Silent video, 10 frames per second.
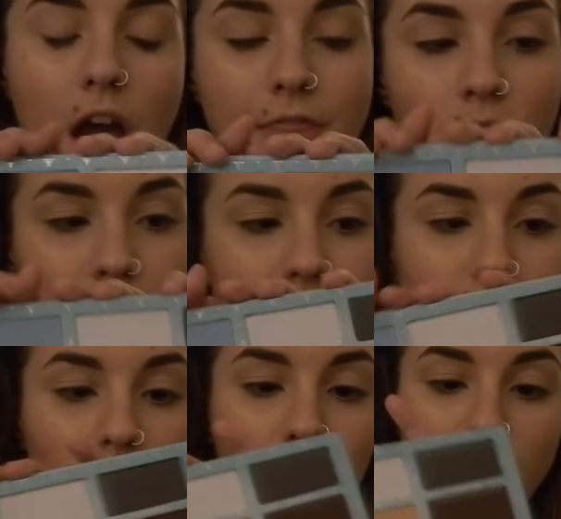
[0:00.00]
thought these
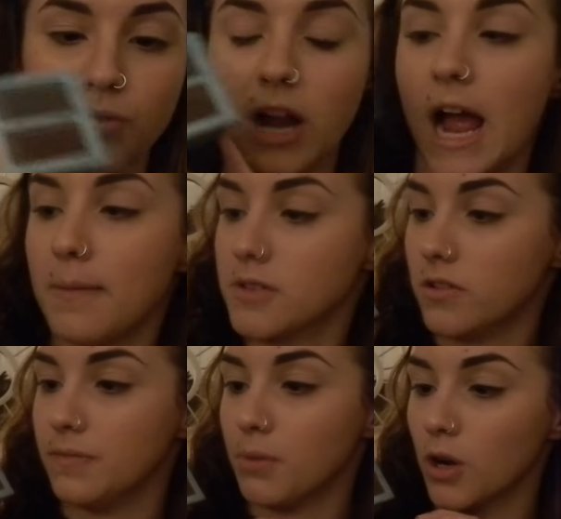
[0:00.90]
colors were
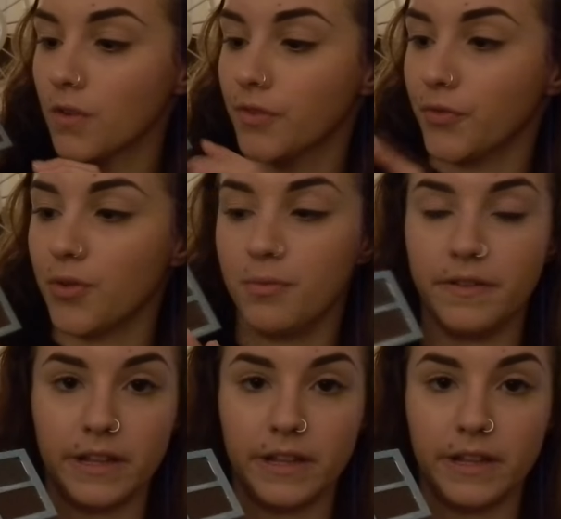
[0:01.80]
absolutely perfect for the movie.